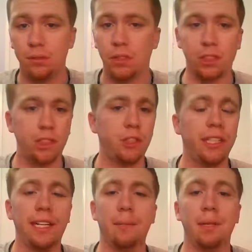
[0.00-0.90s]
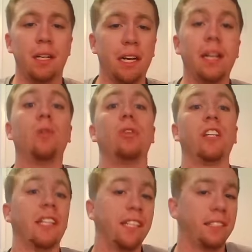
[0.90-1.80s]
just string it up and they're like, oh,
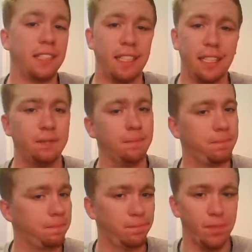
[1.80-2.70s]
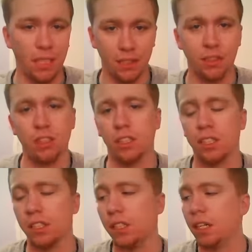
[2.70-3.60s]
look at this, and it doesn't look
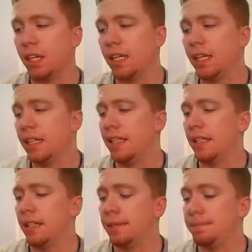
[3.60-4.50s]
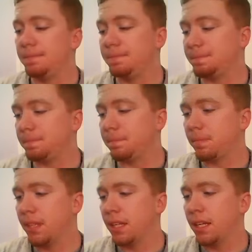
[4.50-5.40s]
good. I
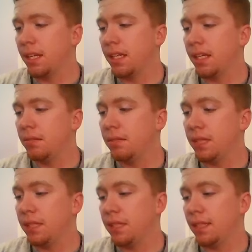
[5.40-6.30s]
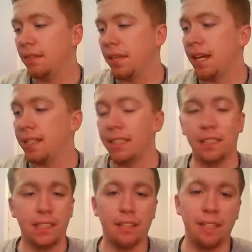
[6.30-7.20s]
mean, I've kind of
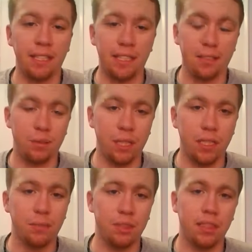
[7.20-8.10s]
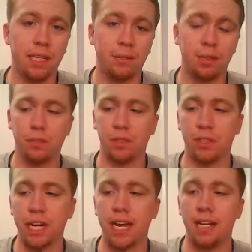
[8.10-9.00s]
touched everything when it comes to sidewalls for a
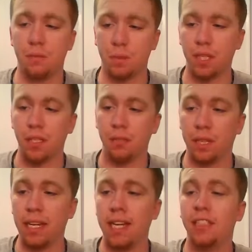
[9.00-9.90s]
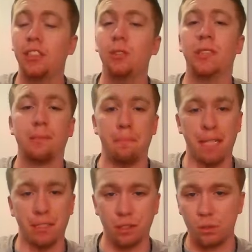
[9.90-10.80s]
trad, and when you actually do a
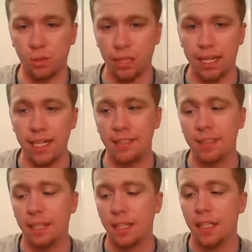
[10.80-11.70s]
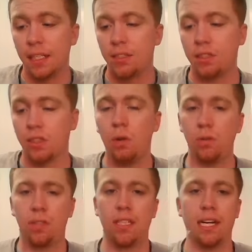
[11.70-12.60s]
symmetrical one, guys,
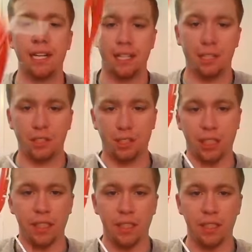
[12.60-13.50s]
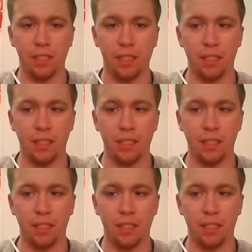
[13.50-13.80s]
don't cut your strings.